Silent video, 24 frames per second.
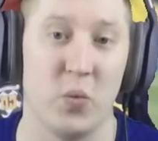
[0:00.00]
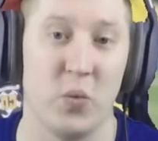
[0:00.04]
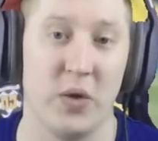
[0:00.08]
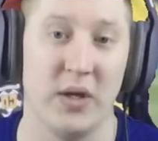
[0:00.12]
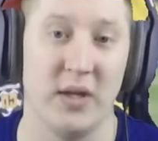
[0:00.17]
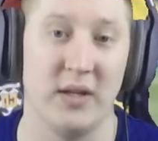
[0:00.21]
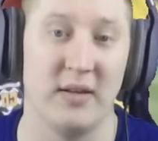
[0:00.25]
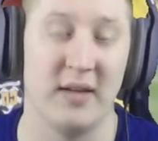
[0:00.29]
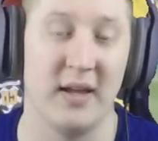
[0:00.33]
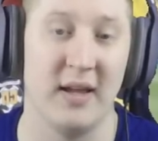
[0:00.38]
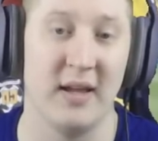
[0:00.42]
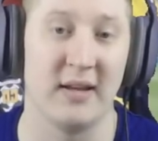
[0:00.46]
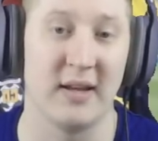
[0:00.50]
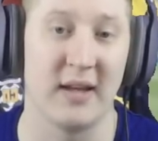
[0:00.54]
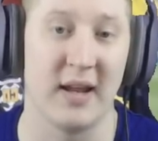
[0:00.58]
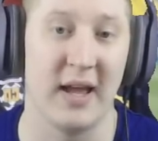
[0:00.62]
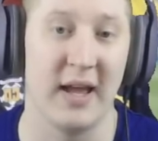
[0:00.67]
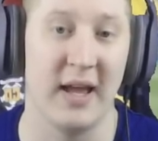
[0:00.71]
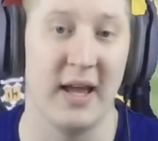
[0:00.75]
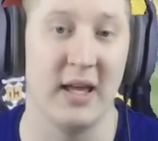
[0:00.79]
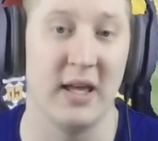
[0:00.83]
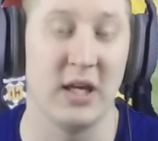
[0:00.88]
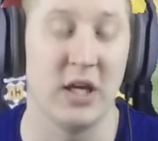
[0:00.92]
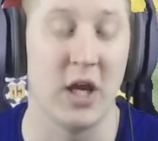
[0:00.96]
we did
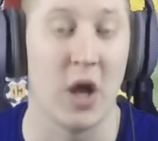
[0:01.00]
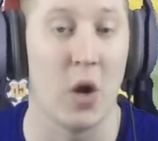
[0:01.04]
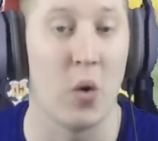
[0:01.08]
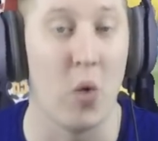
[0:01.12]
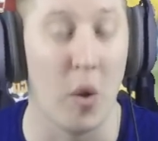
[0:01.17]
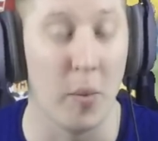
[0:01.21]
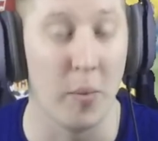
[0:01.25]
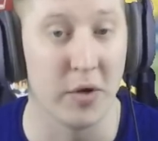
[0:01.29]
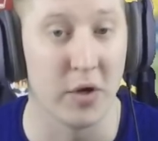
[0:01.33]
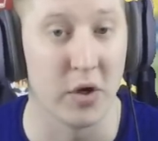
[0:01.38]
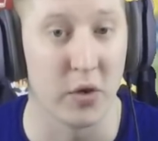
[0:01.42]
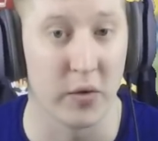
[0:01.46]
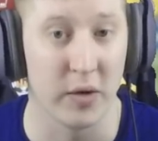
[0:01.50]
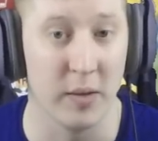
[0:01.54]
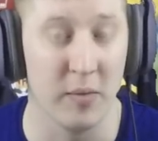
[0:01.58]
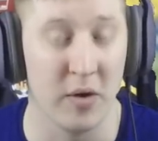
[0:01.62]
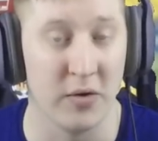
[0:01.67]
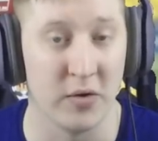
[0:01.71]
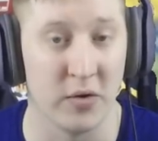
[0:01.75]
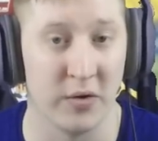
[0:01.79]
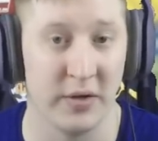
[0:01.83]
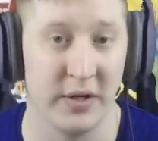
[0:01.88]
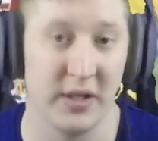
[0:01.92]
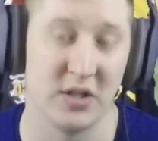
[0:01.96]
a co-op career
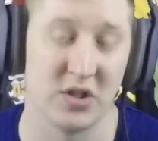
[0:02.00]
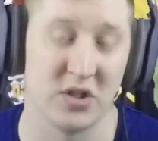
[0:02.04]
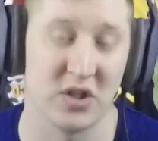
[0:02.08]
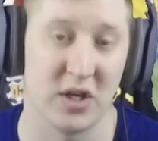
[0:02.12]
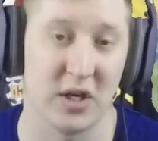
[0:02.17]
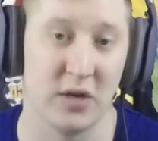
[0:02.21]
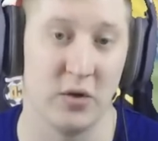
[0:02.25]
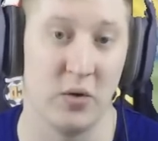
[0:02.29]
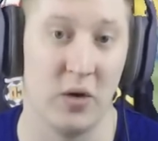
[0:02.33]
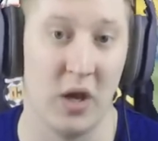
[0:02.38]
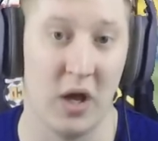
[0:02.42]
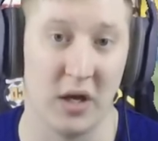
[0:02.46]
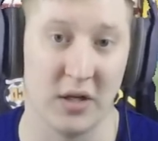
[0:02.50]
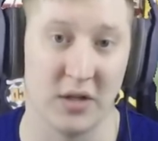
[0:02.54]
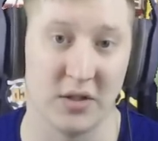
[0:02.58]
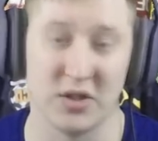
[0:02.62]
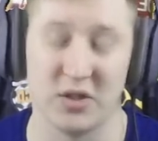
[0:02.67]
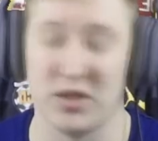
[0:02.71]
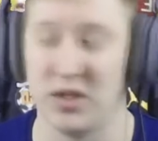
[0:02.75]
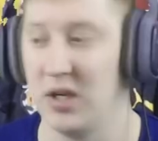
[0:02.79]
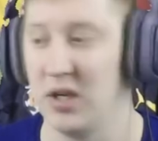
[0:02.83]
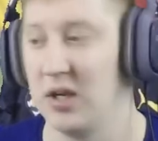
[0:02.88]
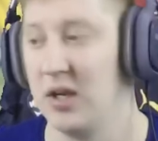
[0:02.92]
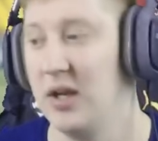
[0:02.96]
mode on his channel
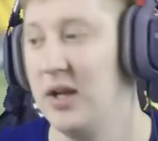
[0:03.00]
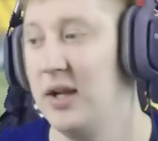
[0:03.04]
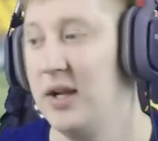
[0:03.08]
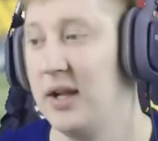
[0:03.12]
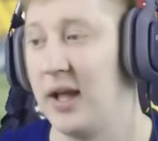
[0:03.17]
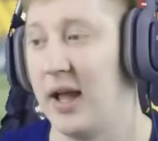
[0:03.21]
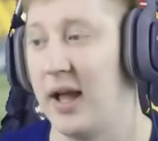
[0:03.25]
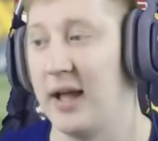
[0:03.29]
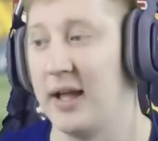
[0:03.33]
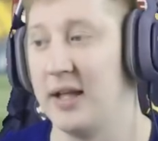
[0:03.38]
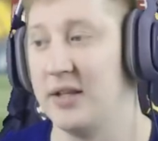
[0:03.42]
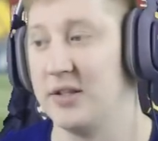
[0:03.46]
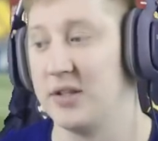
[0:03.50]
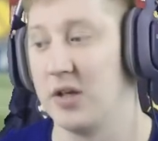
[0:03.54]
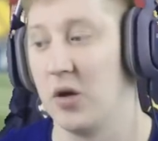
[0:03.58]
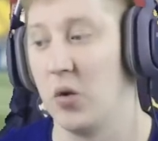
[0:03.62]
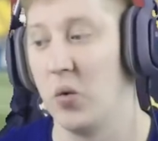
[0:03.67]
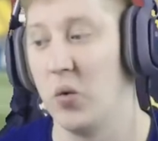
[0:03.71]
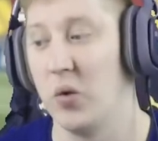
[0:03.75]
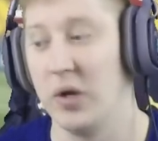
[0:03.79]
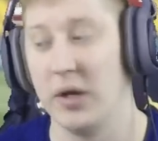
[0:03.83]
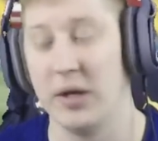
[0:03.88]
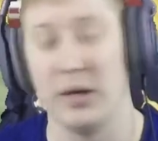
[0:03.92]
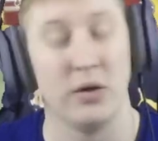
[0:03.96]
last year, and uh,
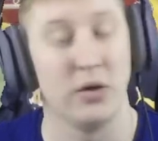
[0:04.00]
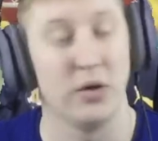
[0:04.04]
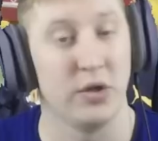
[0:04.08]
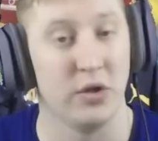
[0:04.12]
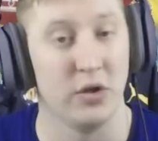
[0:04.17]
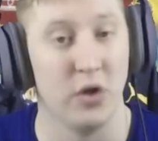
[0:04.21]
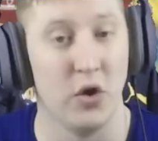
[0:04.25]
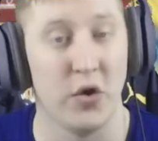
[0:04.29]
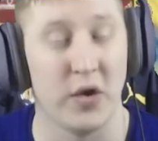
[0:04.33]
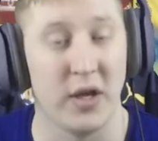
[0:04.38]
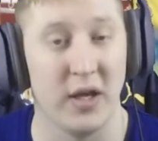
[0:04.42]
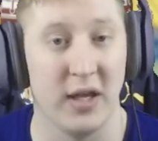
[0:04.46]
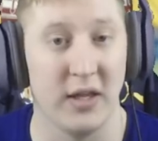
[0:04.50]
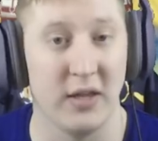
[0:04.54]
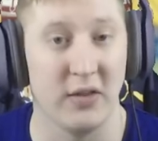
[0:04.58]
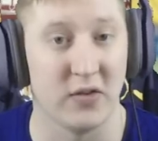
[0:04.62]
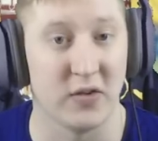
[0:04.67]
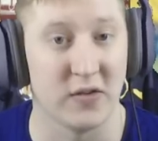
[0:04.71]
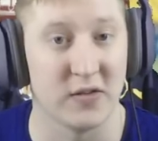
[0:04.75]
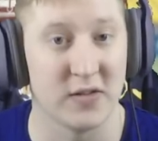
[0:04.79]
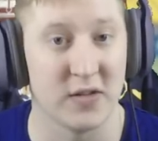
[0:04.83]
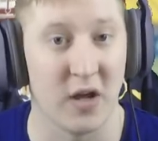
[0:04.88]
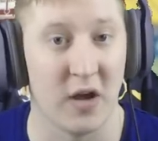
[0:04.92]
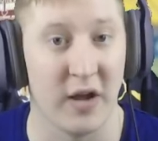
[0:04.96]
we're looking
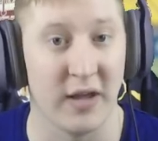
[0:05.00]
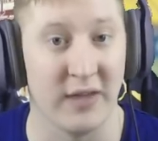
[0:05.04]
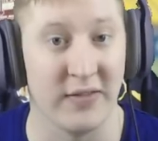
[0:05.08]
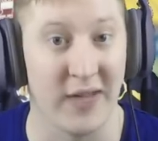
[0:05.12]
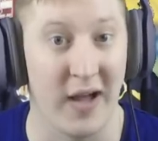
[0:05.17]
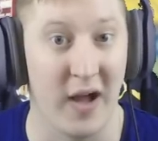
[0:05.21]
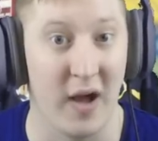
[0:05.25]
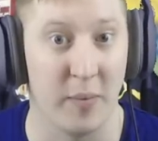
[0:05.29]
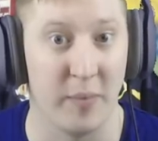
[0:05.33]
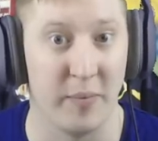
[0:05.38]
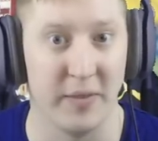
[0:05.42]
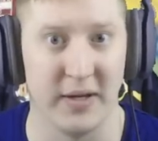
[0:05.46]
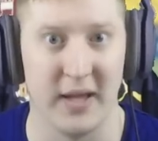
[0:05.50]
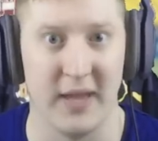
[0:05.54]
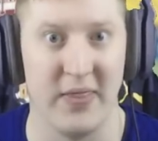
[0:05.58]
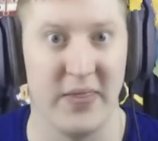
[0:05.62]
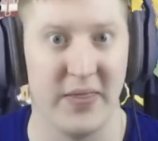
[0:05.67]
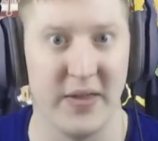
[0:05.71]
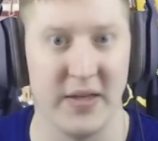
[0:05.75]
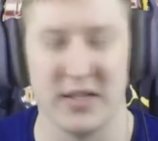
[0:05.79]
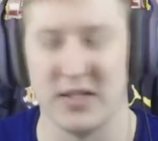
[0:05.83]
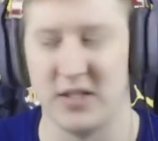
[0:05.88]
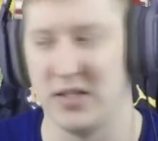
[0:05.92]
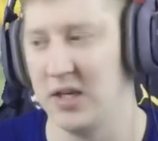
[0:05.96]
into starting that up again
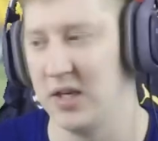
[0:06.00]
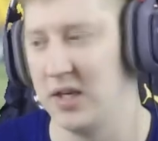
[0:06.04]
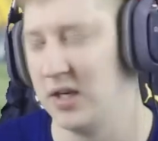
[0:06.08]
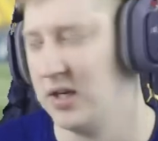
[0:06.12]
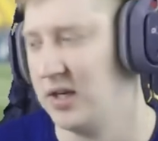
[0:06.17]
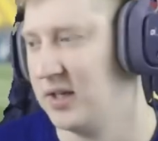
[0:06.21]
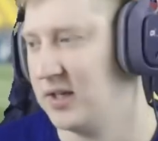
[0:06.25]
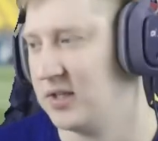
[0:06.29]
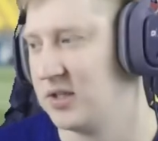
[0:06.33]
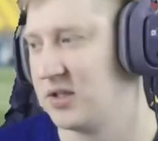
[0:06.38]
this year.